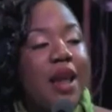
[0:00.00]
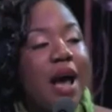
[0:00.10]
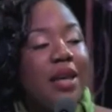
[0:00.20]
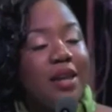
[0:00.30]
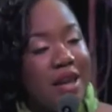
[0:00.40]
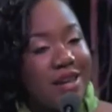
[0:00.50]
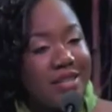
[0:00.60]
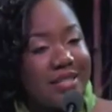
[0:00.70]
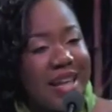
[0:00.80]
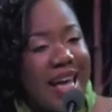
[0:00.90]
9
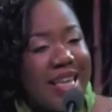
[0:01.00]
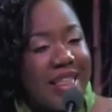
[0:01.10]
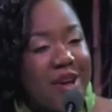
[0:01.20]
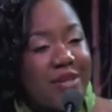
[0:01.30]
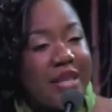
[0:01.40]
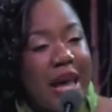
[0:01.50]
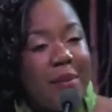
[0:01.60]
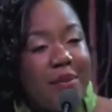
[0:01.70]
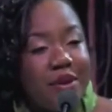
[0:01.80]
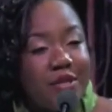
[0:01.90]
years that I was
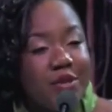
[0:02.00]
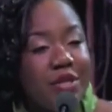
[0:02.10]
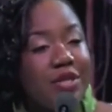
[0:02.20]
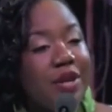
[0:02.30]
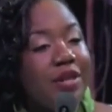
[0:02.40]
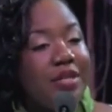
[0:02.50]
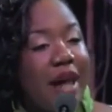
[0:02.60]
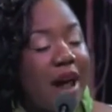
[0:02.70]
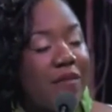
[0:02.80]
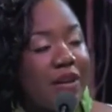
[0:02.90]
able to return
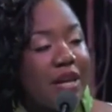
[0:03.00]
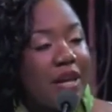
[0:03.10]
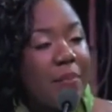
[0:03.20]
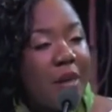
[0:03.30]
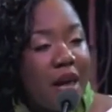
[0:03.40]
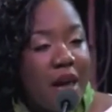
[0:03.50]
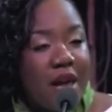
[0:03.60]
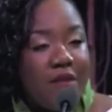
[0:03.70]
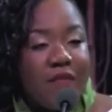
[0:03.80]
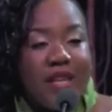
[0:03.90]
to Africa
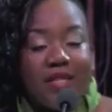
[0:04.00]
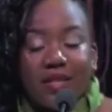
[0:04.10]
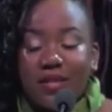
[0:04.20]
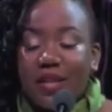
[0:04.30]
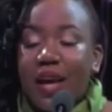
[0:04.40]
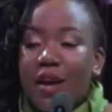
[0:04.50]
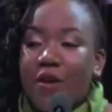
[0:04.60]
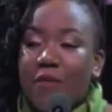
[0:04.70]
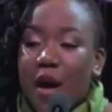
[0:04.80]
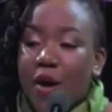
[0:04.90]
and feel the sun
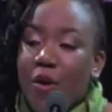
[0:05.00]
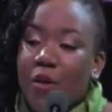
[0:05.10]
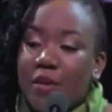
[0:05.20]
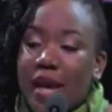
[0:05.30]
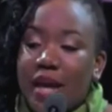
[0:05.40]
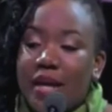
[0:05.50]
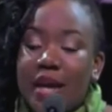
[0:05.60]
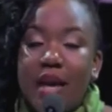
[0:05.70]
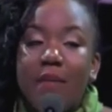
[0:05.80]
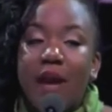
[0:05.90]
of my homeland
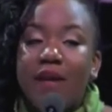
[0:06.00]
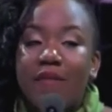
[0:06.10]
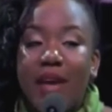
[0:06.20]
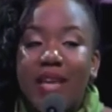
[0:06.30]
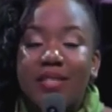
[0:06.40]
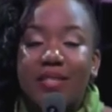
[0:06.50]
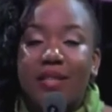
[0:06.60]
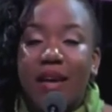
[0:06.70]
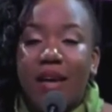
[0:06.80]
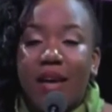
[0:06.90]
hit my
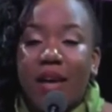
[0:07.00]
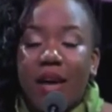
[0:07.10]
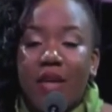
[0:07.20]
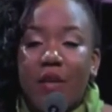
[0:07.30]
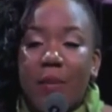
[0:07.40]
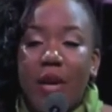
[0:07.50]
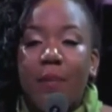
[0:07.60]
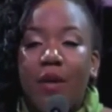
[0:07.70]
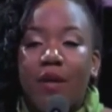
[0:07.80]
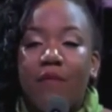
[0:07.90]
face and the
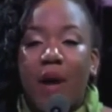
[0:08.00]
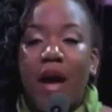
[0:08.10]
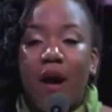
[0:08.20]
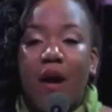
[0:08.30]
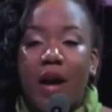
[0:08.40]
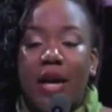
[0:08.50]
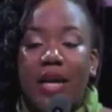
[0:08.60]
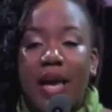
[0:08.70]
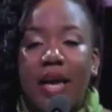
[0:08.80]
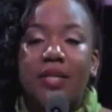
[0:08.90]
people of my
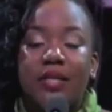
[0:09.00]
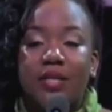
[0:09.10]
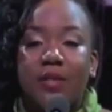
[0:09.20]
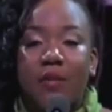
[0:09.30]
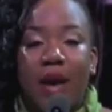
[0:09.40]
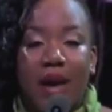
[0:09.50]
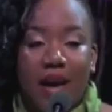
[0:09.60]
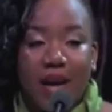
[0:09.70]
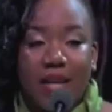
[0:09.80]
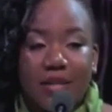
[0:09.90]
heart gaze into my
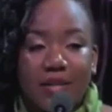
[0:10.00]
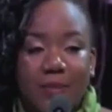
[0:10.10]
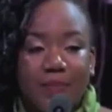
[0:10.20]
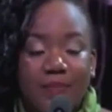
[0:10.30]
eyes.